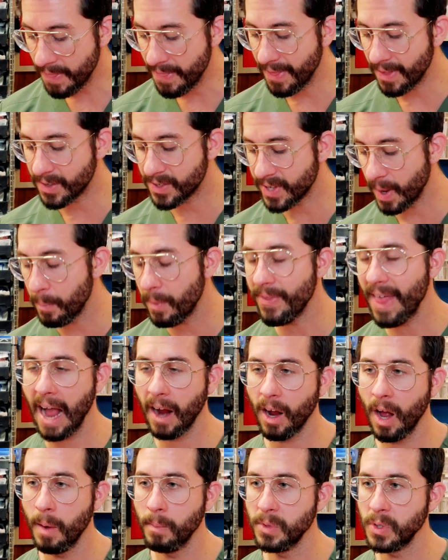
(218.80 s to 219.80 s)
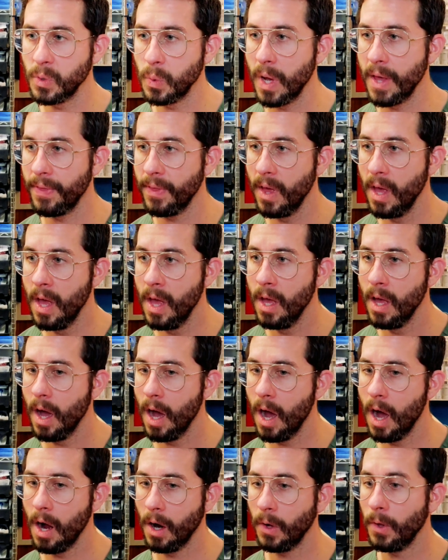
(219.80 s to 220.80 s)
some of that comes with
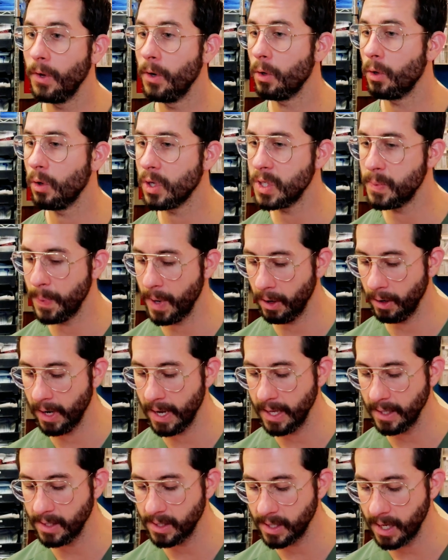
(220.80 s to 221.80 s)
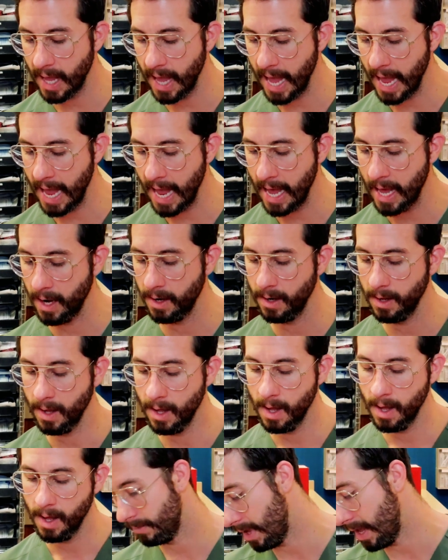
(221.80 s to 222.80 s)
uh, clinical experience and
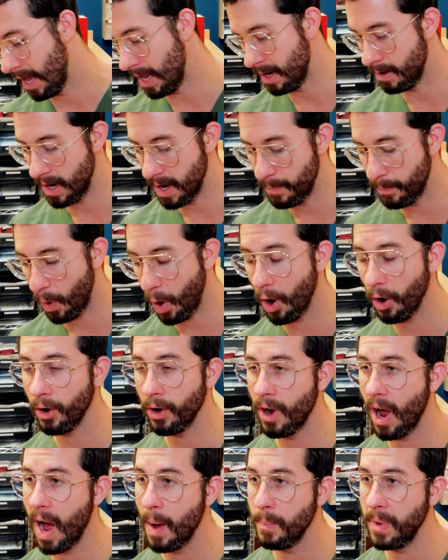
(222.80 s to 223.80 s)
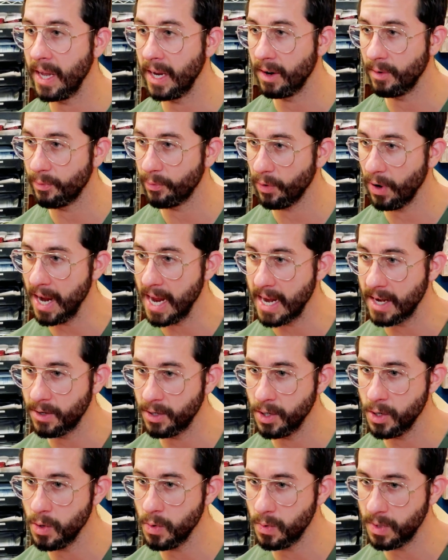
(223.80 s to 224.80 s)
and in part not being afraid
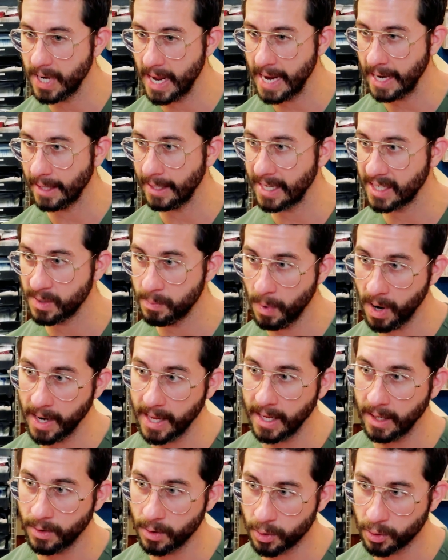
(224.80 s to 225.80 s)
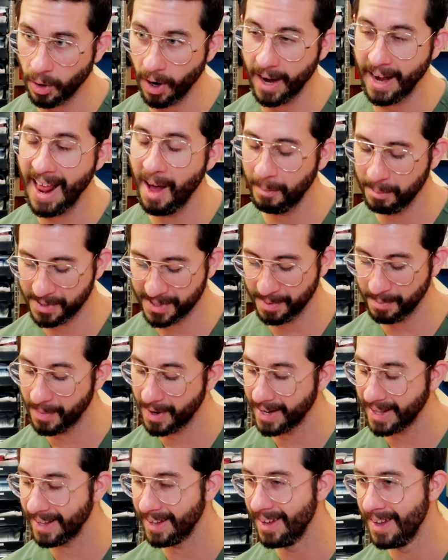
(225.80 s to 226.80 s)
to take less money to try and help
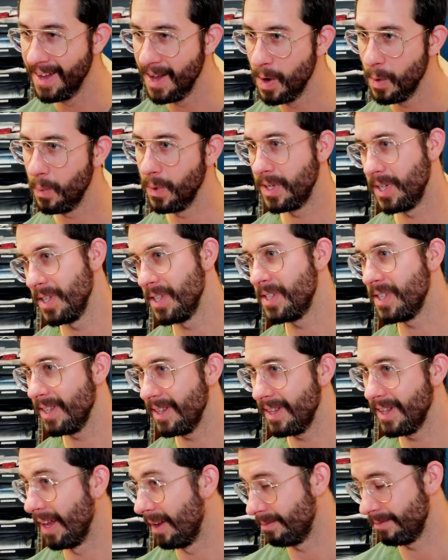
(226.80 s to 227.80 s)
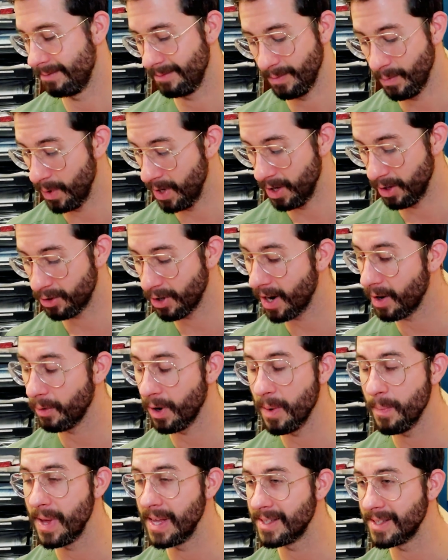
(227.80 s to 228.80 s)
somebody, which is when you're trying to
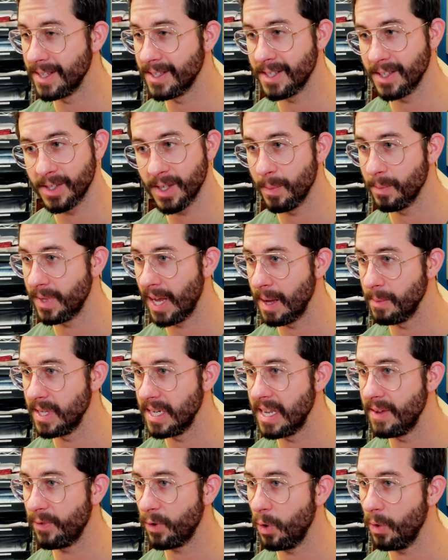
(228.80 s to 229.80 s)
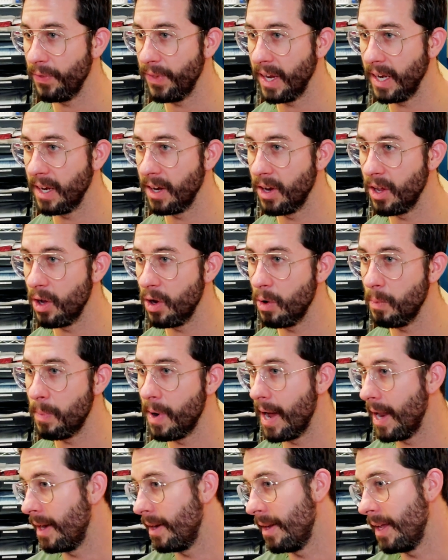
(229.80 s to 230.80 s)
run a business is sometimes a difficult thing to do,
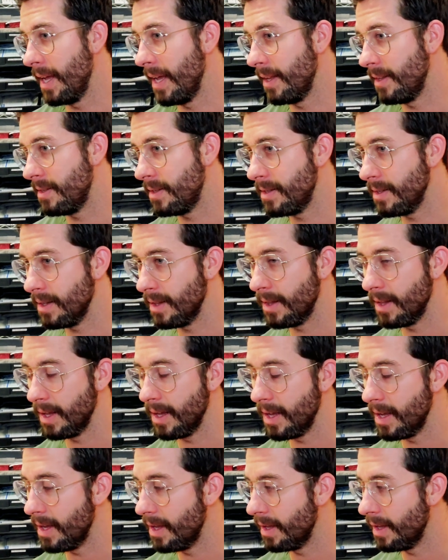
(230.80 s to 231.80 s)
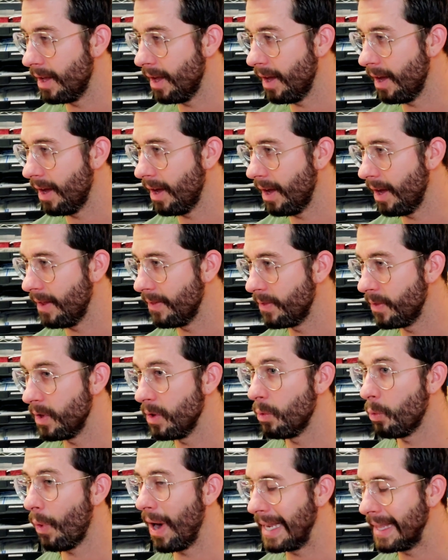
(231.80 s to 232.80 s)
but it's the, uh, the
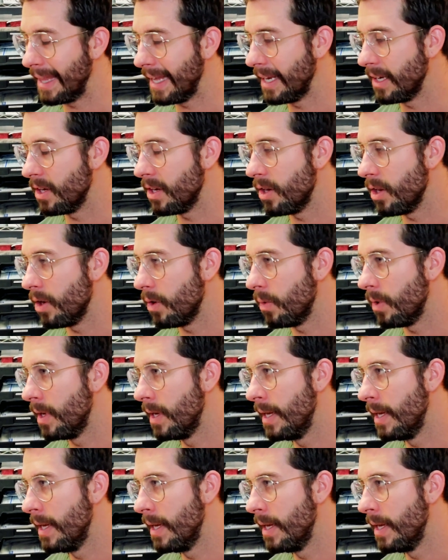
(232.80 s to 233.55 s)
right thing to do.